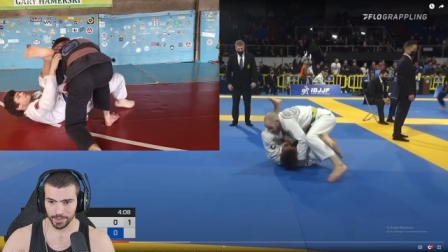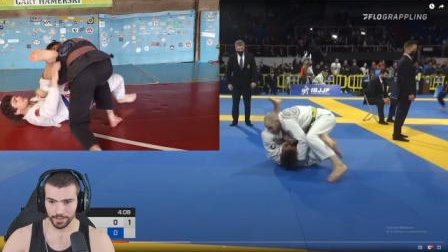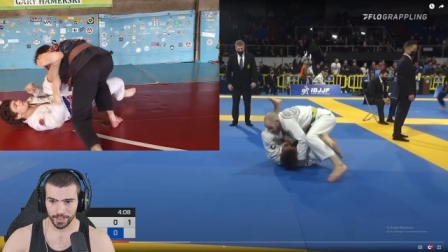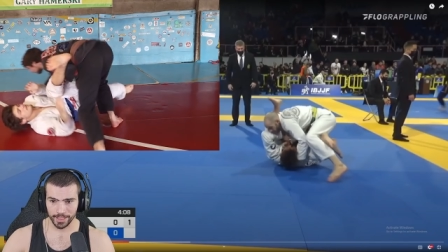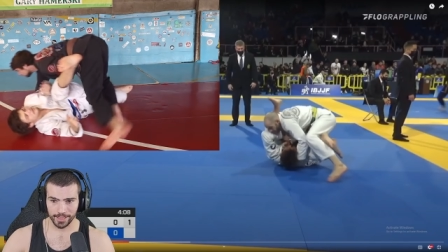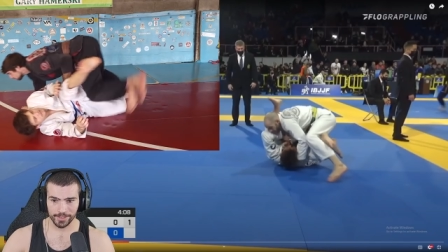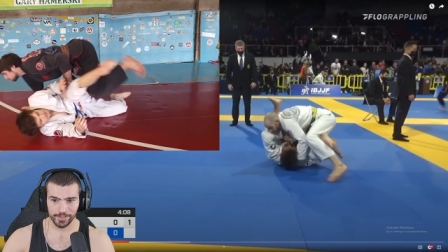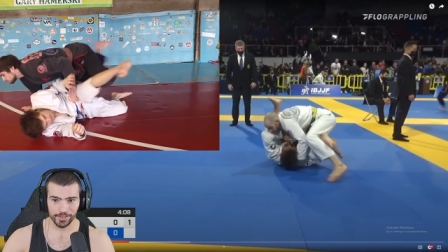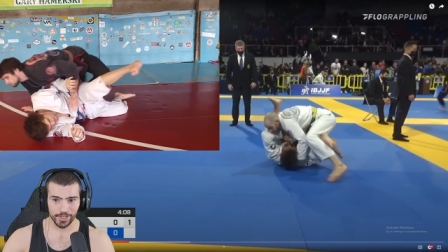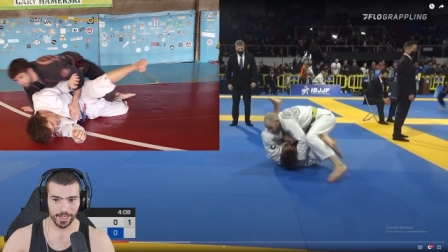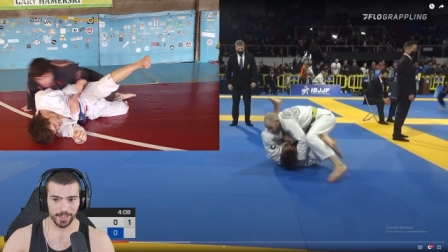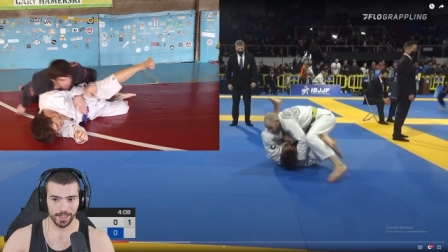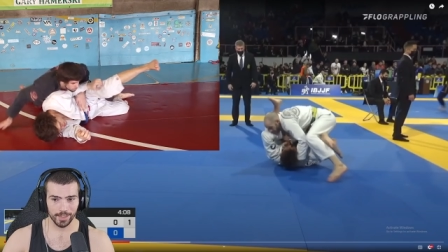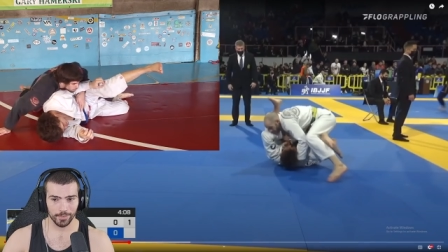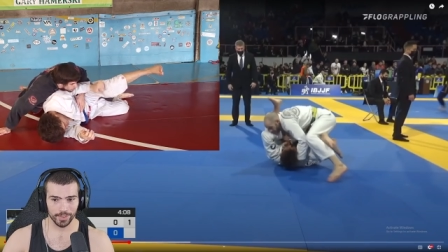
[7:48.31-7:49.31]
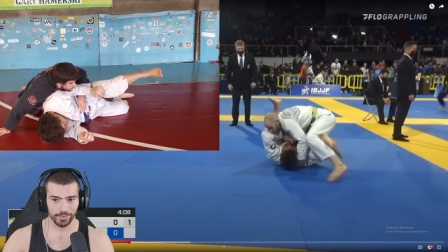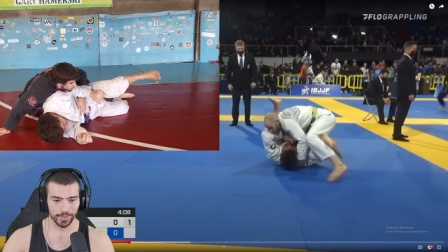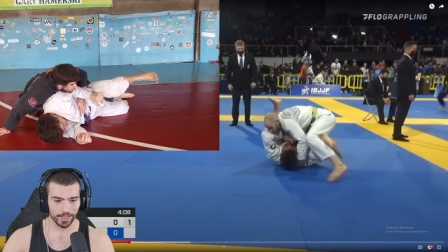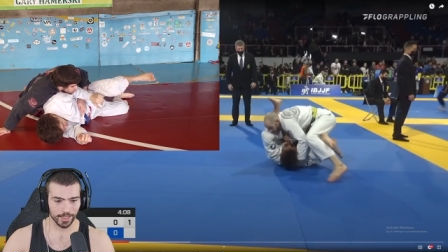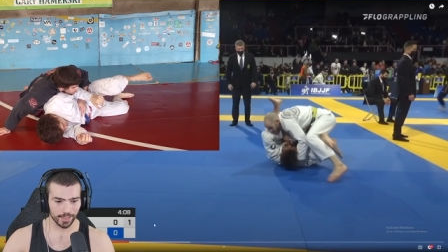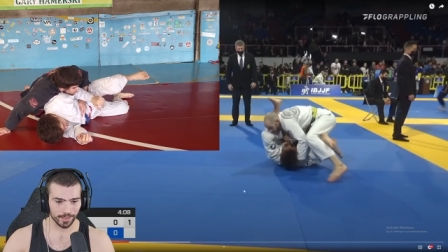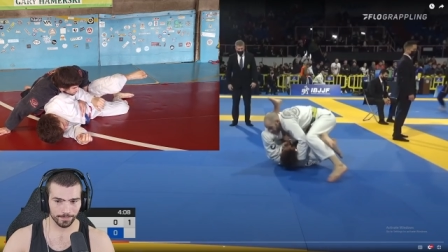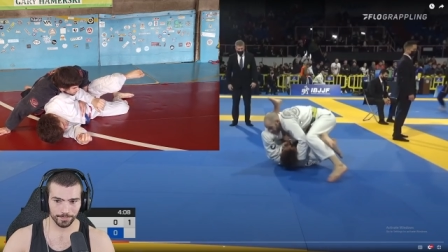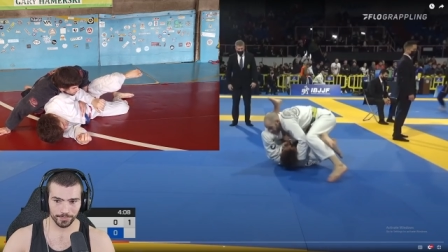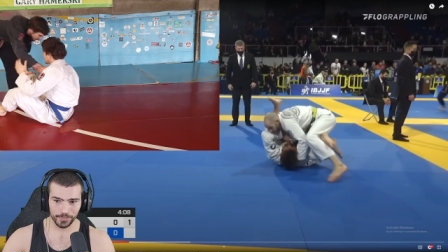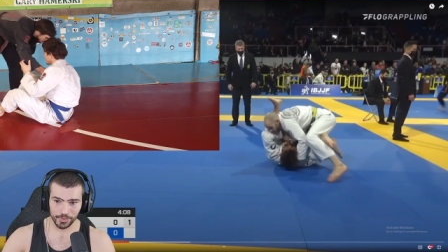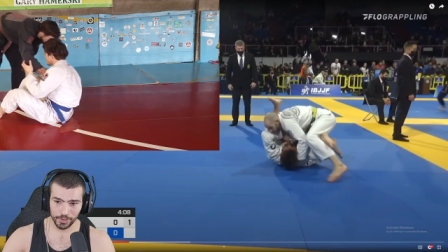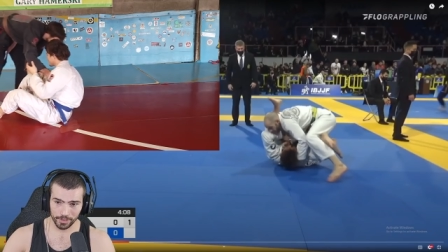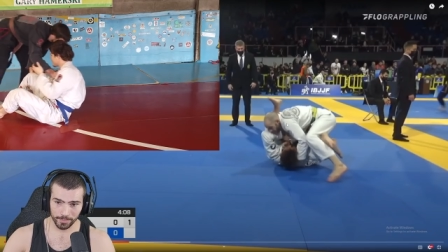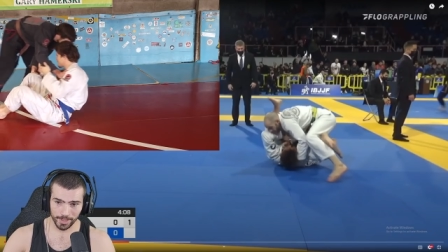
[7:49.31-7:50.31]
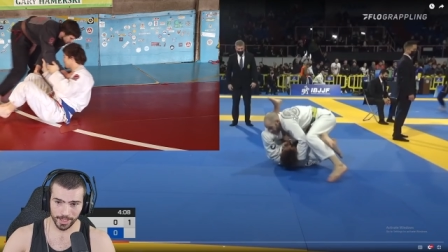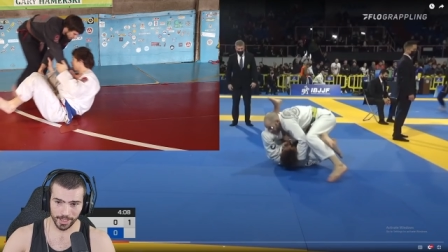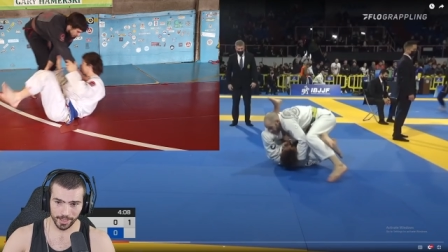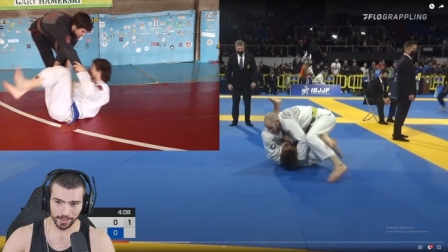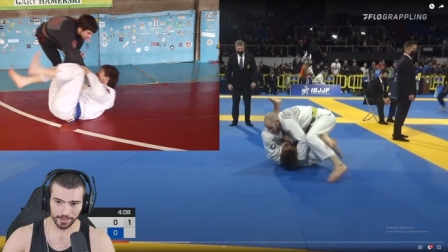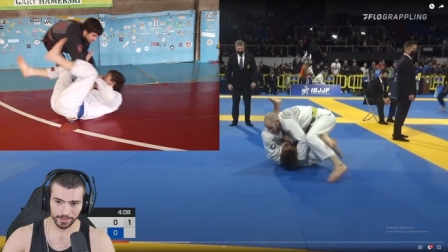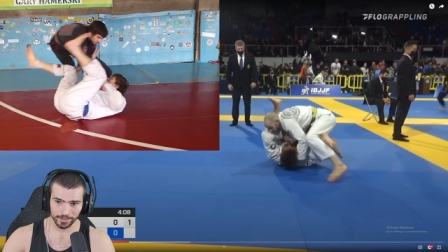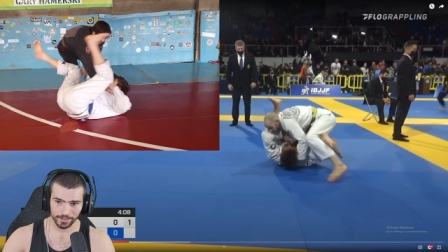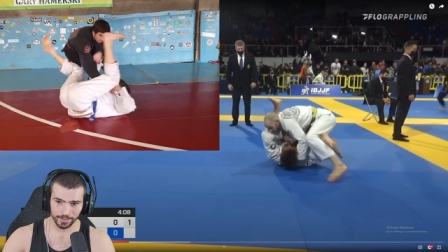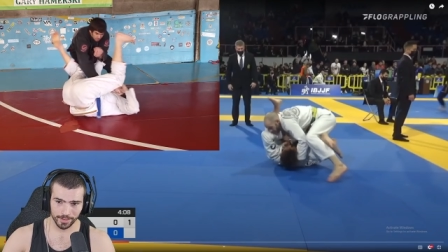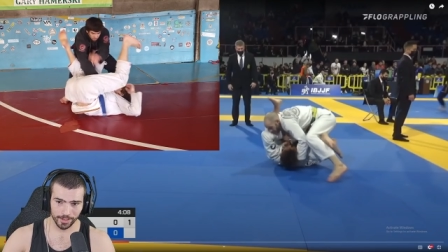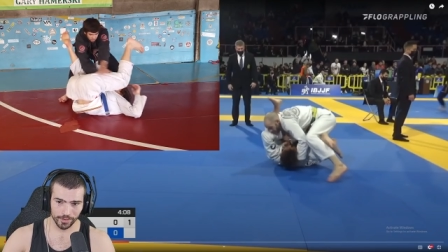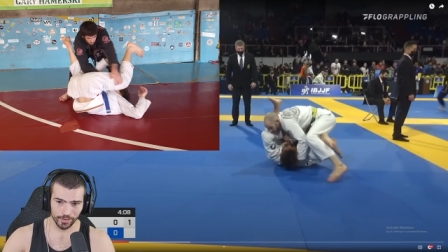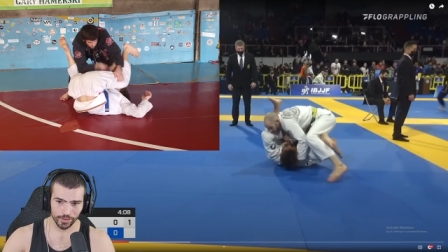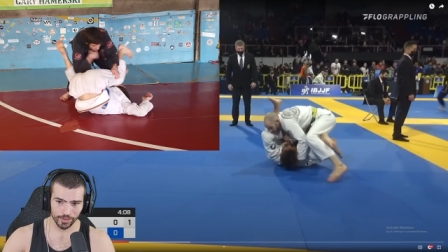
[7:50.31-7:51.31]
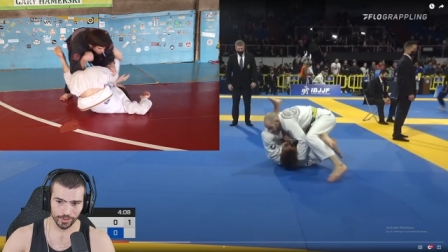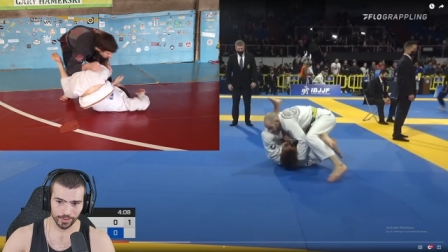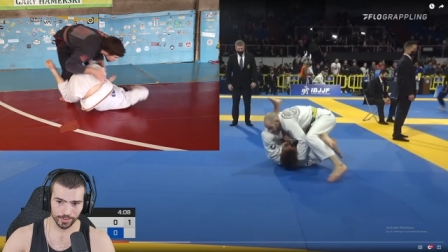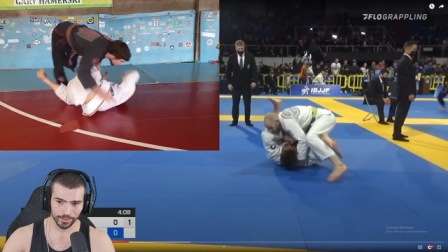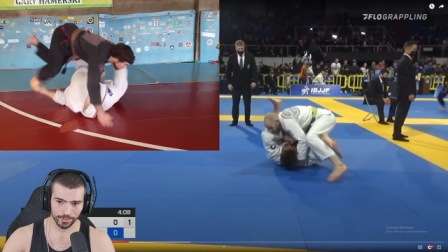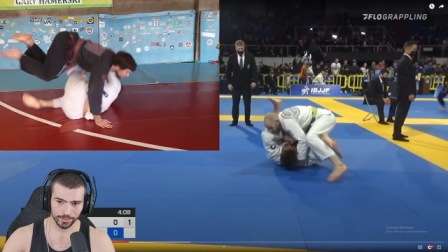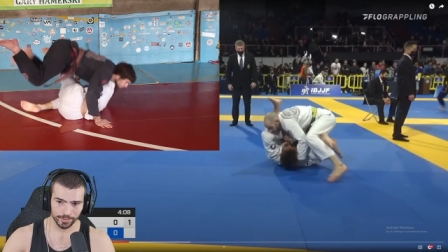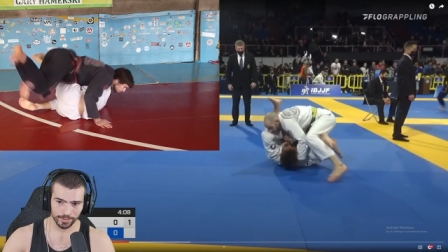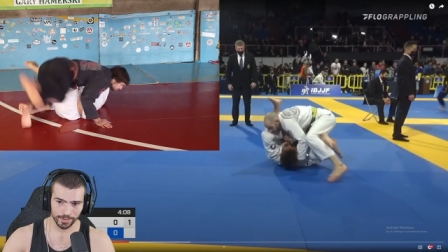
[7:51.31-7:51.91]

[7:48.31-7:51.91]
Like instead, I would have uh, took my, I think it's your,